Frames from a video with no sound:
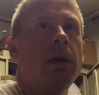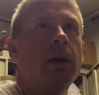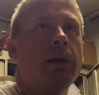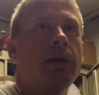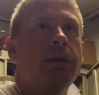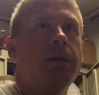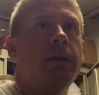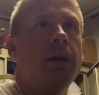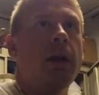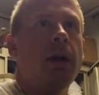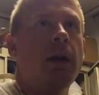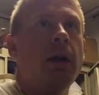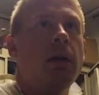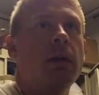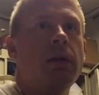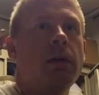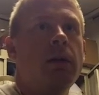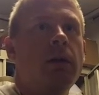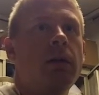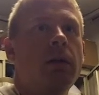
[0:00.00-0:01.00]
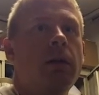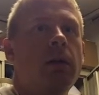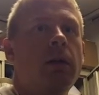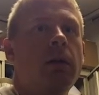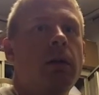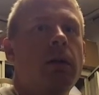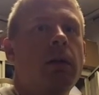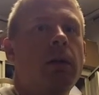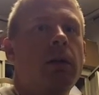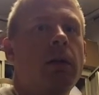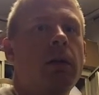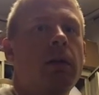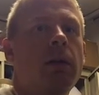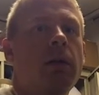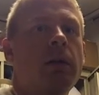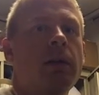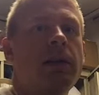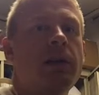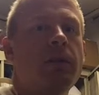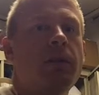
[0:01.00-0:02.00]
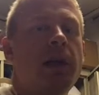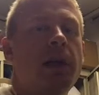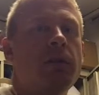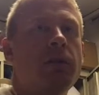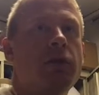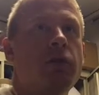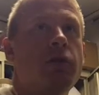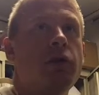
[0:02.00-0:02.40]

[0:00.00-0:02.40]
it sometimes